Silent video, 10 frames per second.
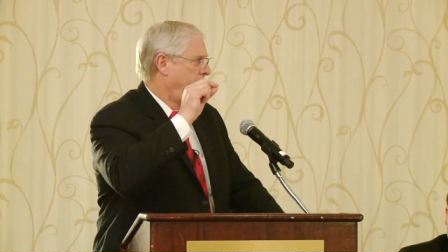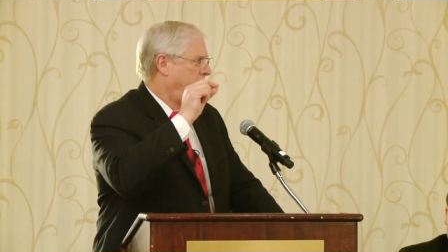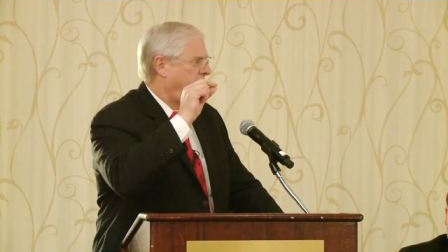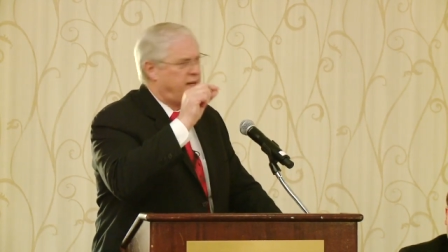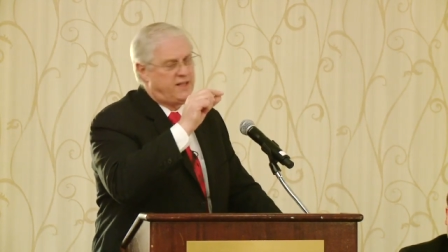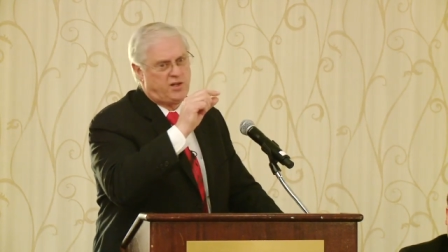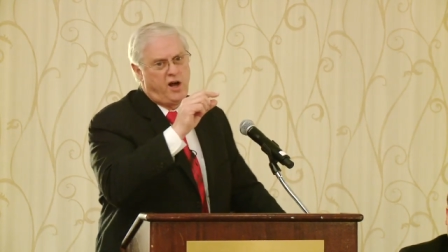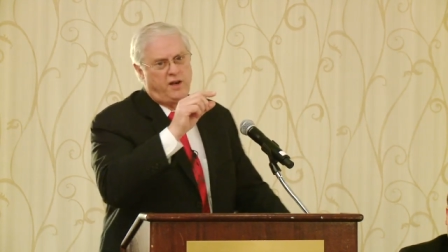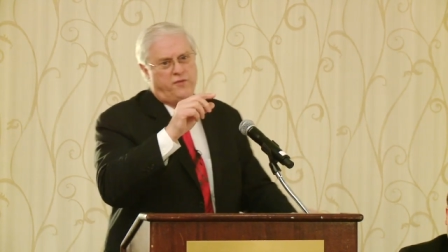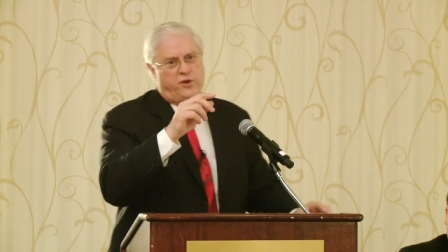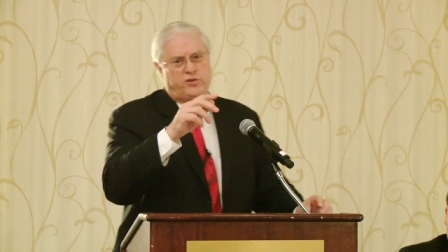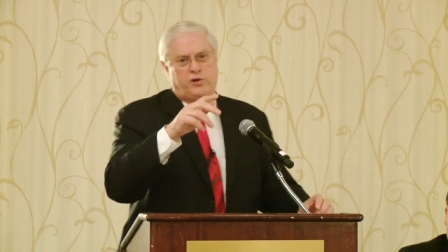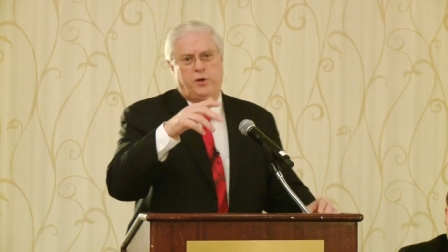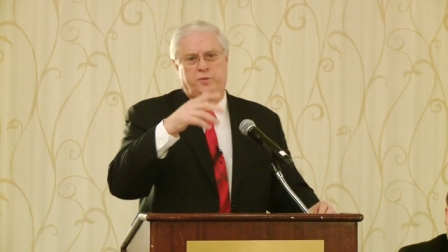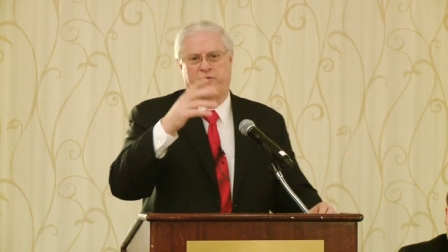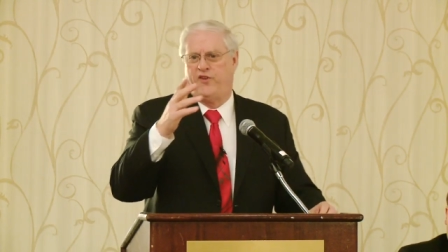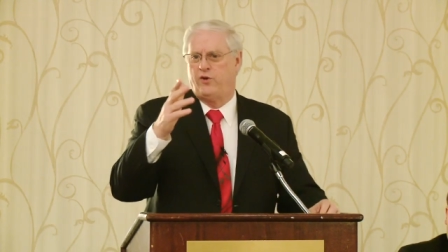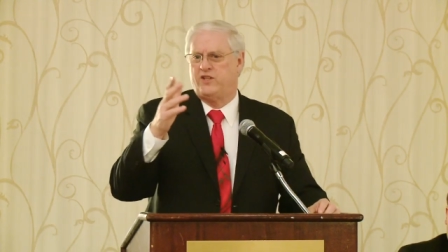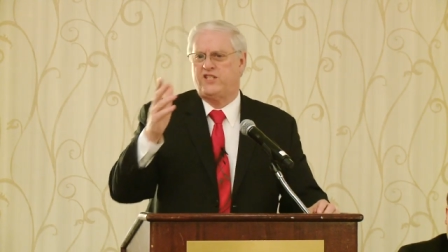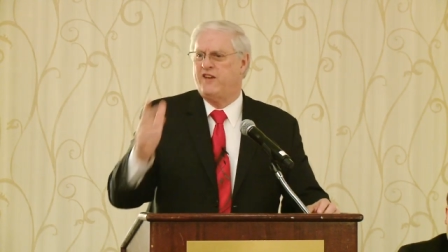because all of those groups
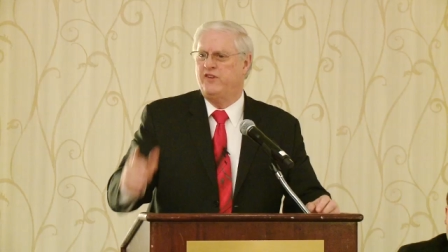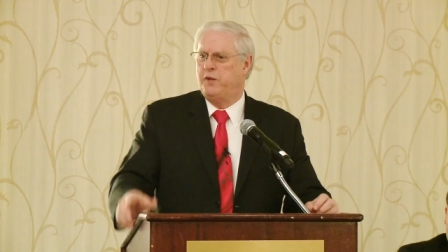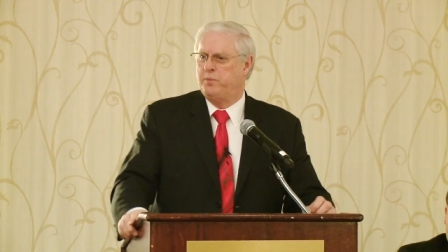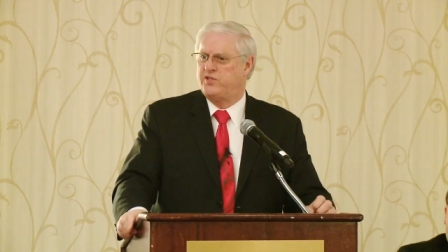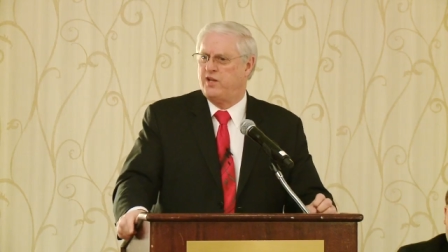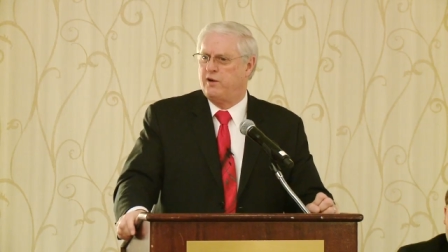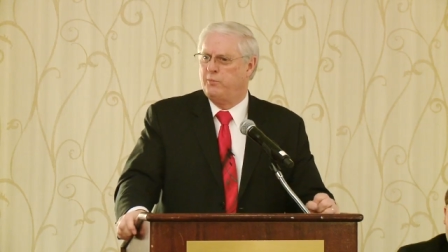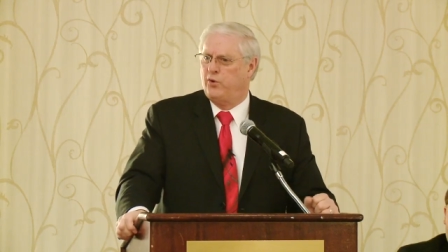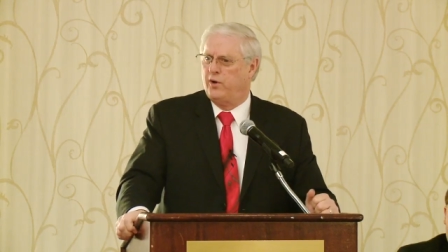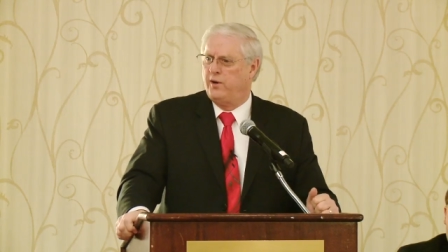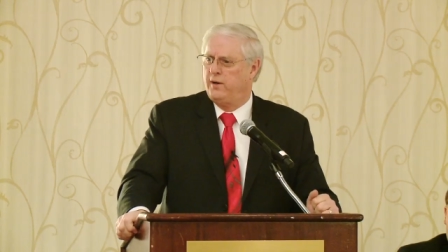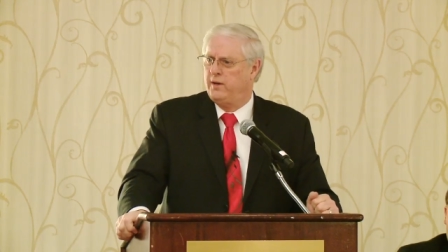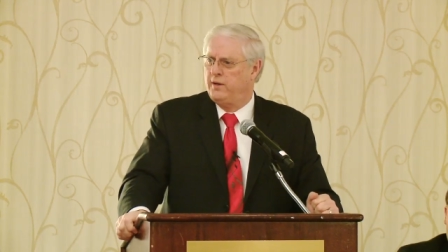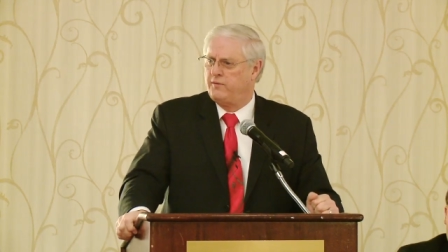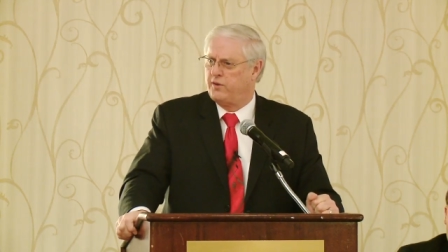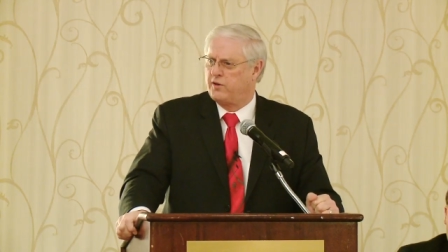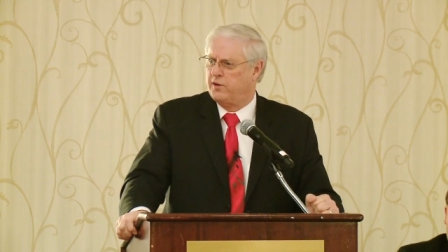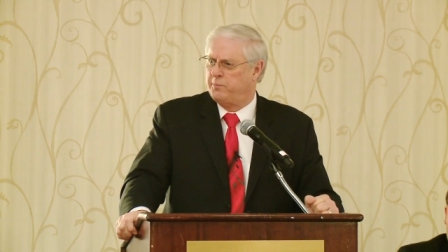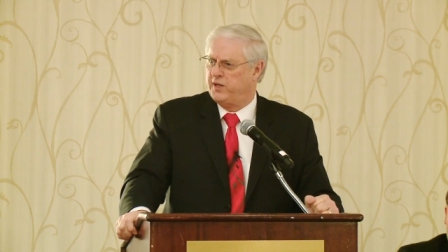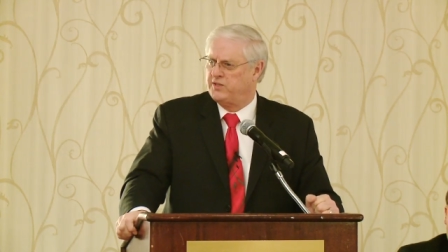voted 70% or more for the
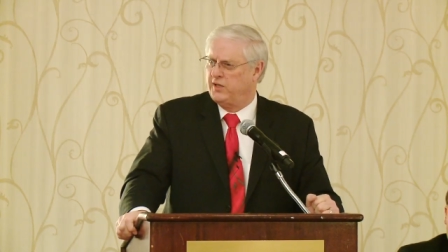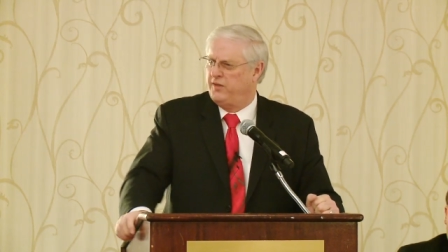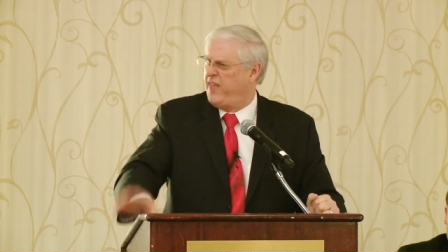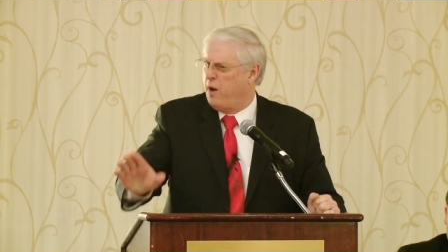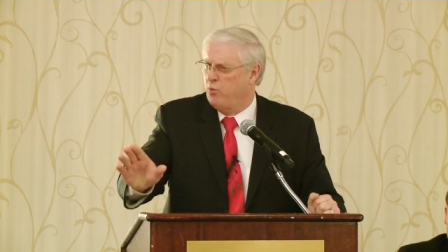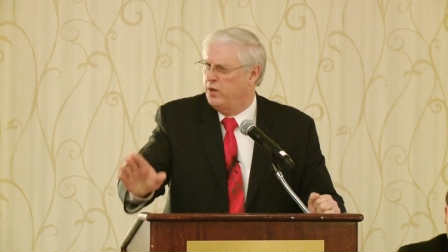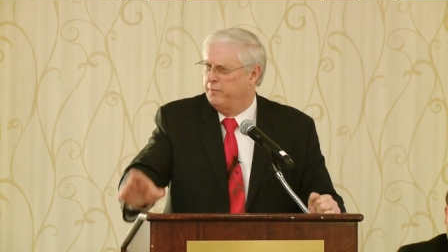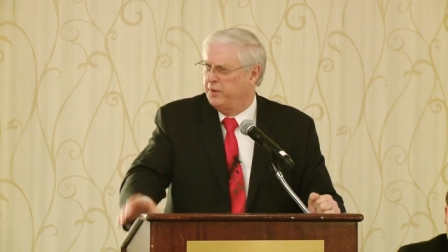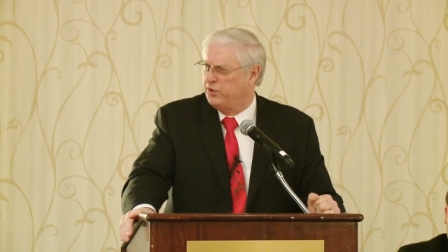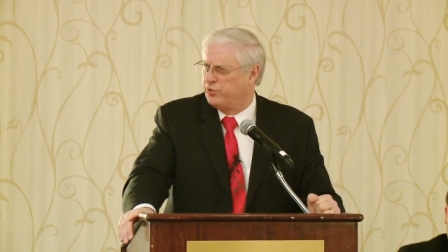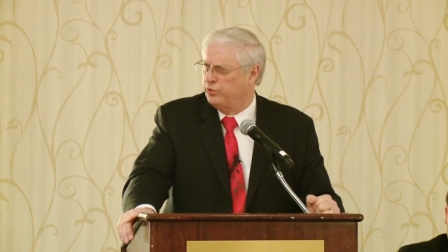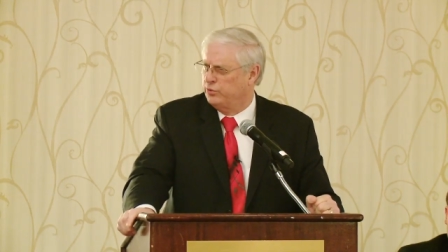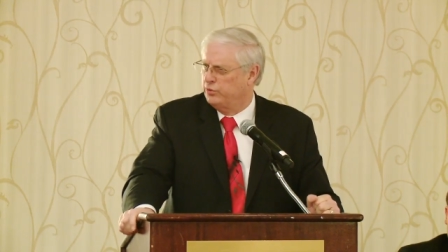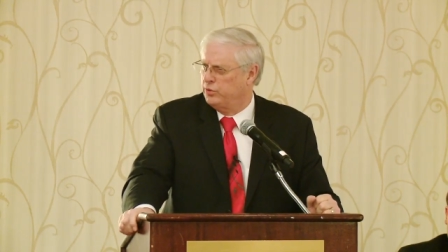current president. That wouldn't be true.